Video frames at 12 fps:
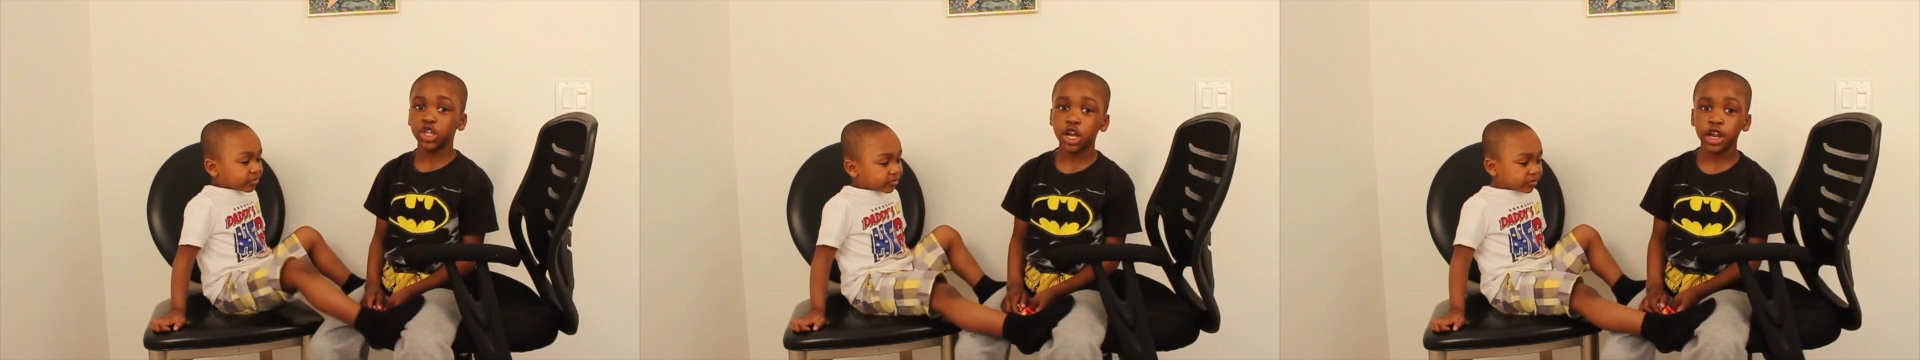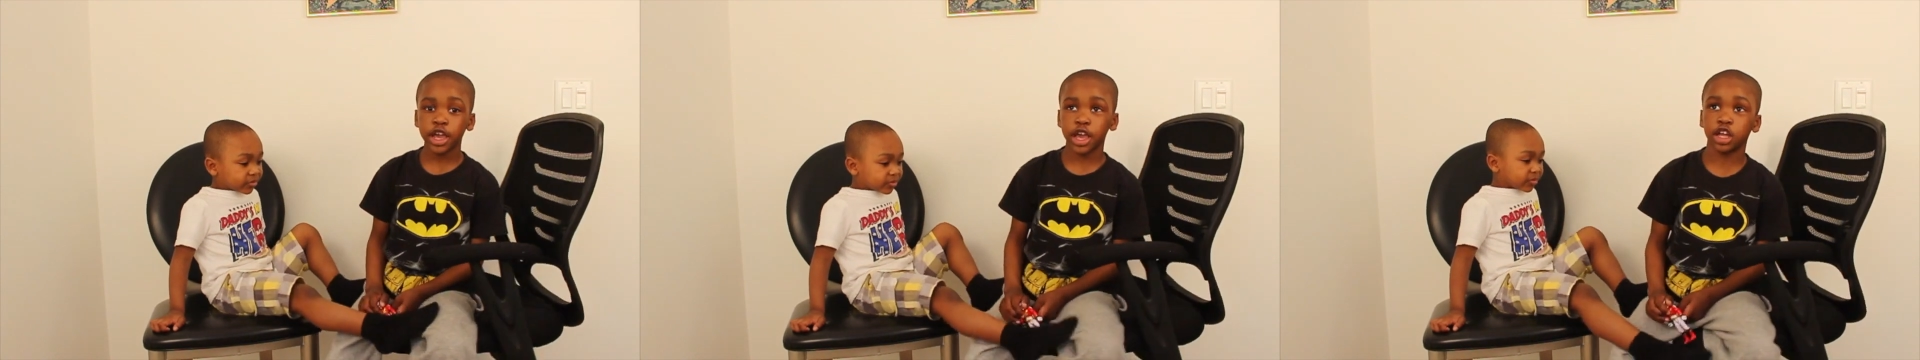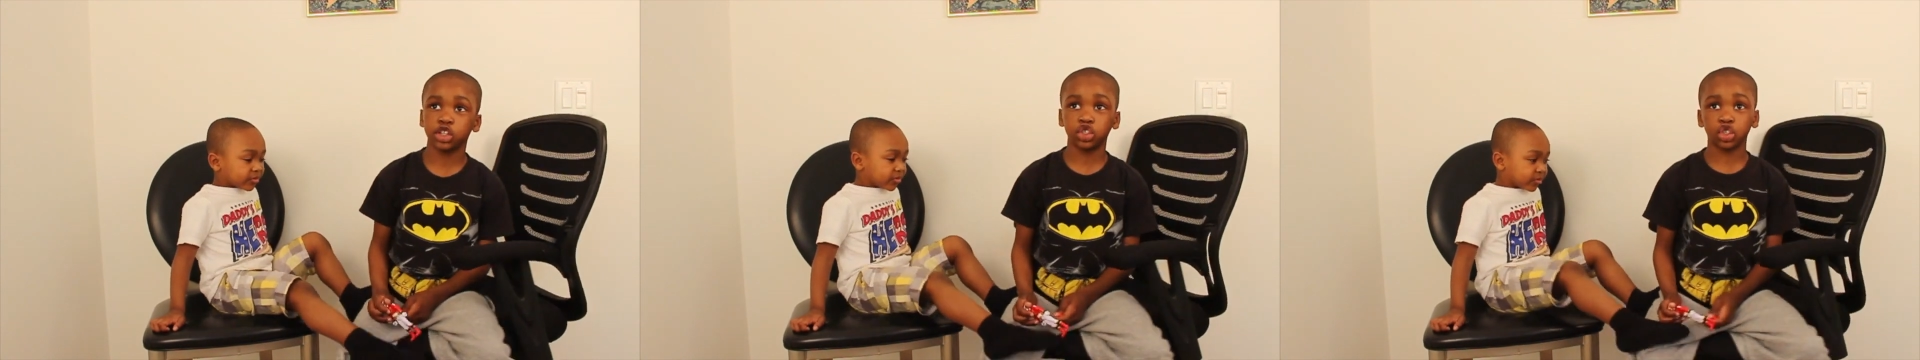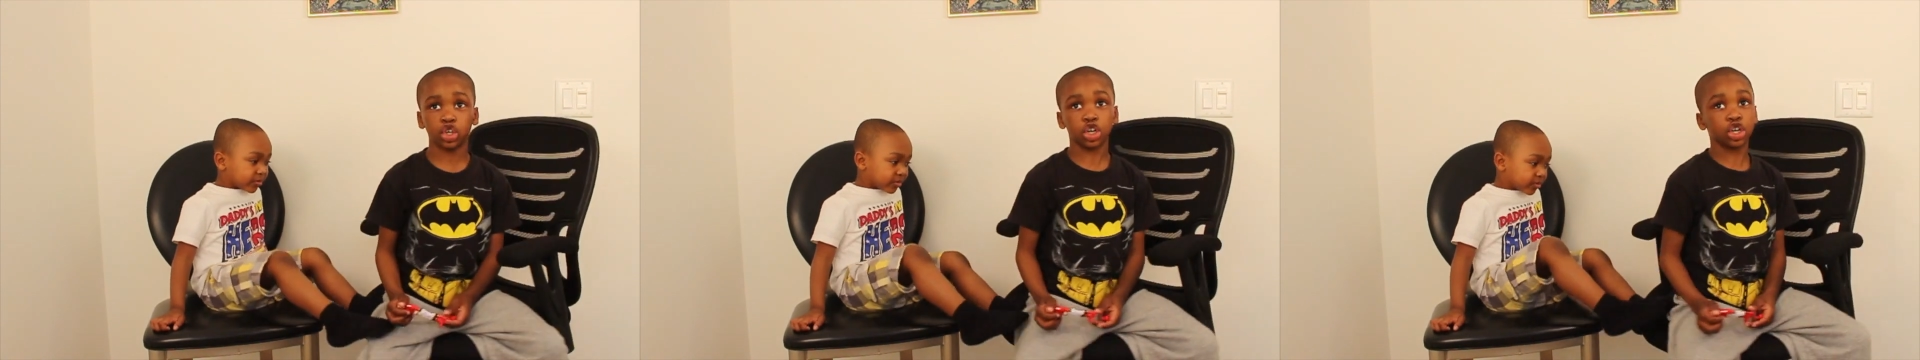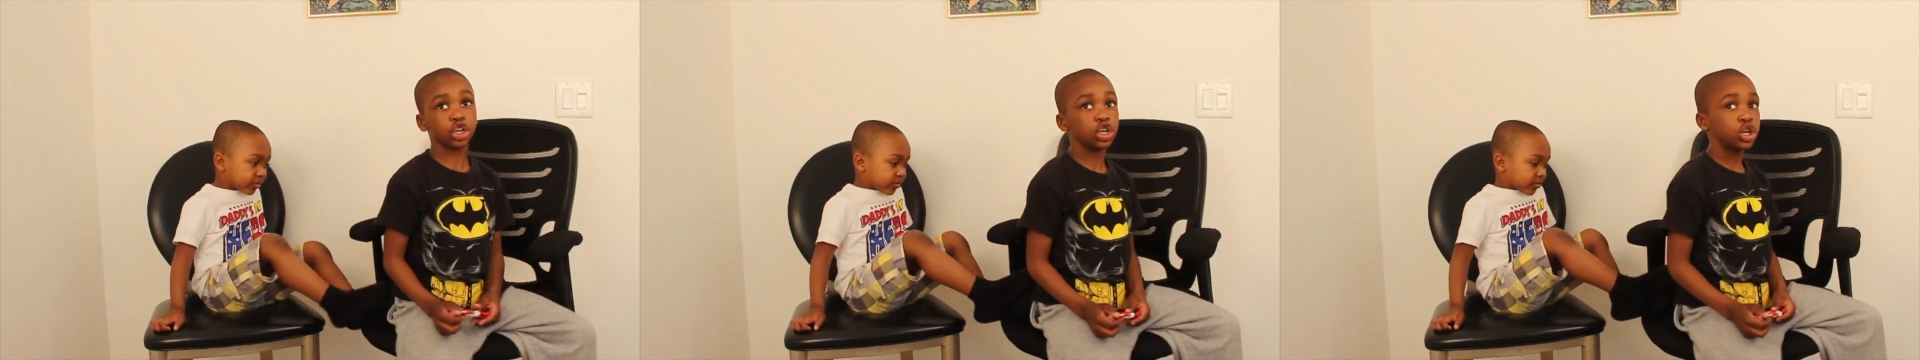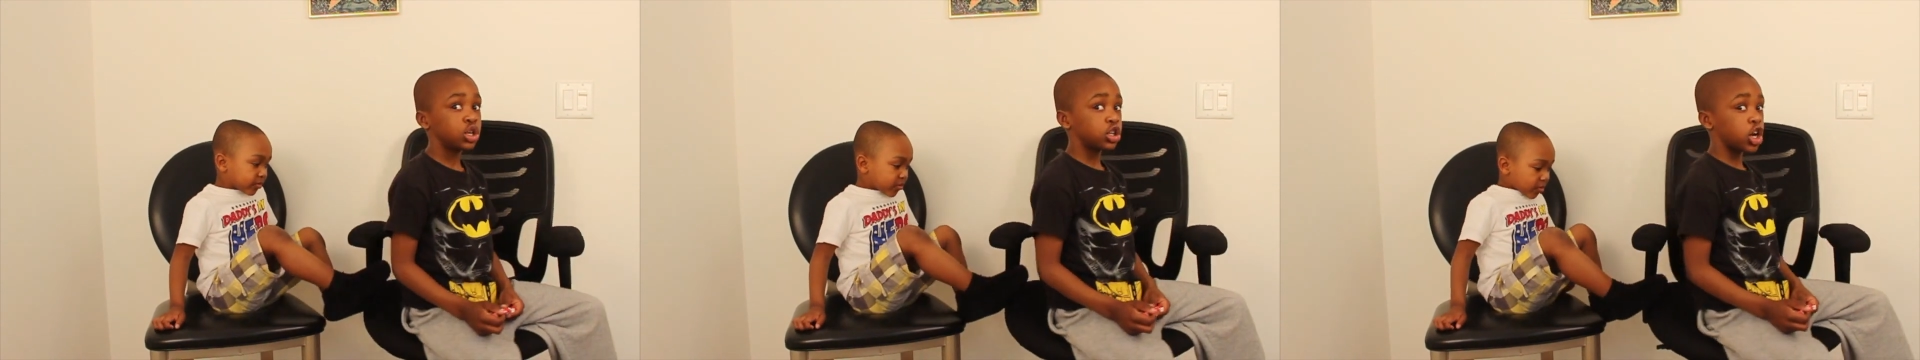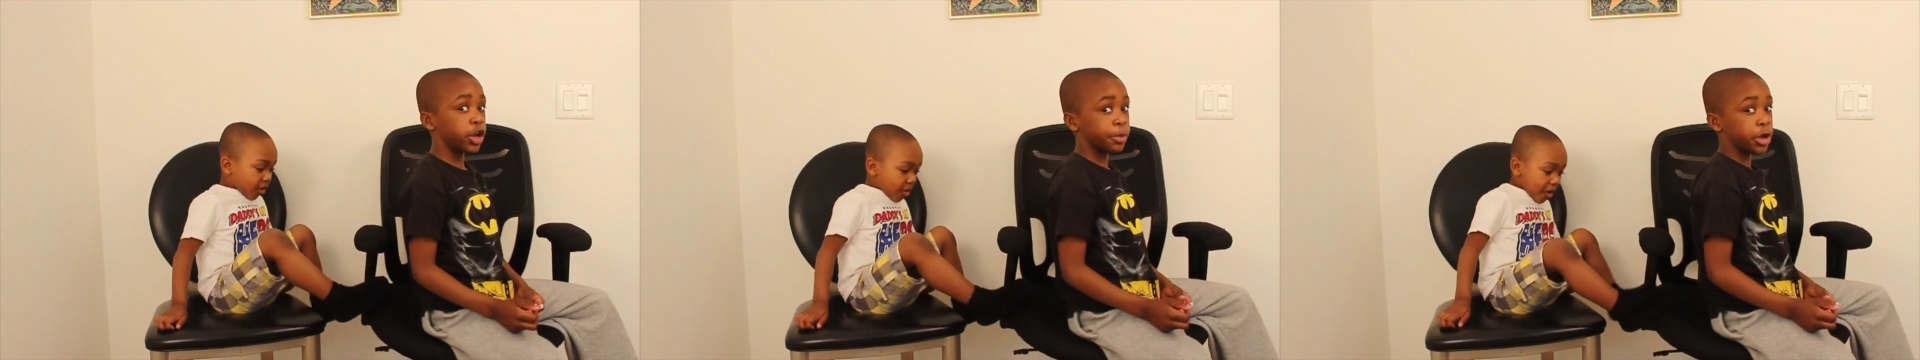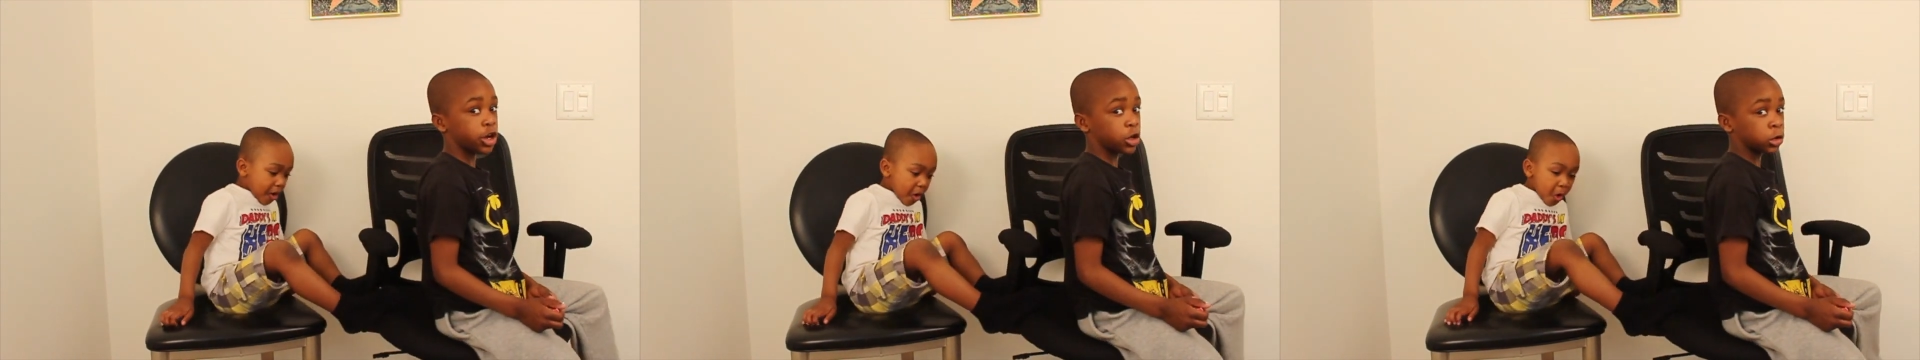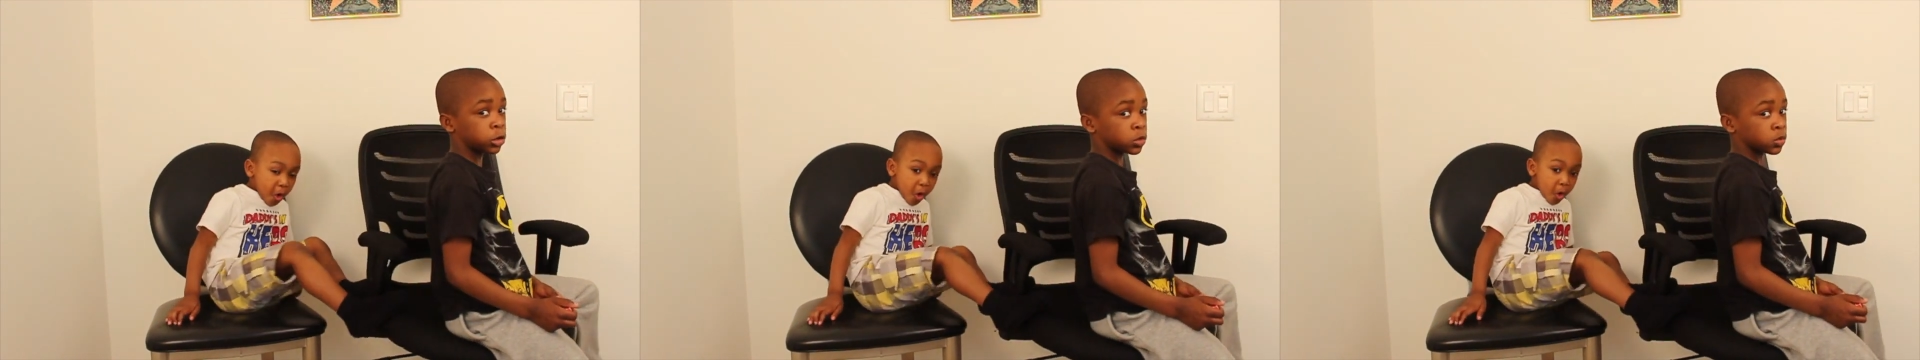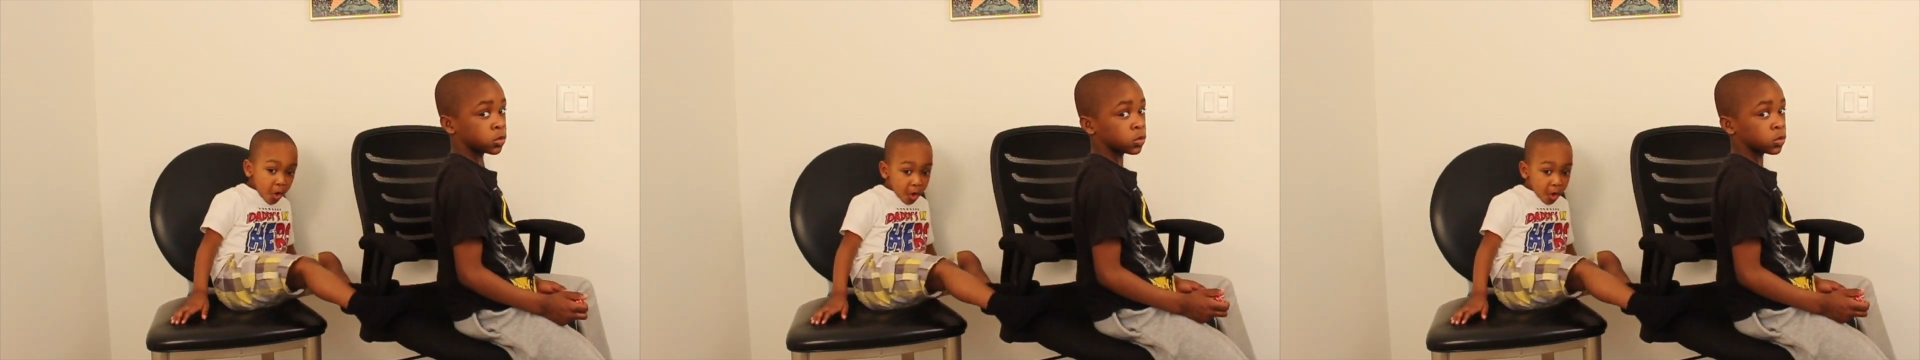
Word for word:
Speaker 1: not an answer. God made us.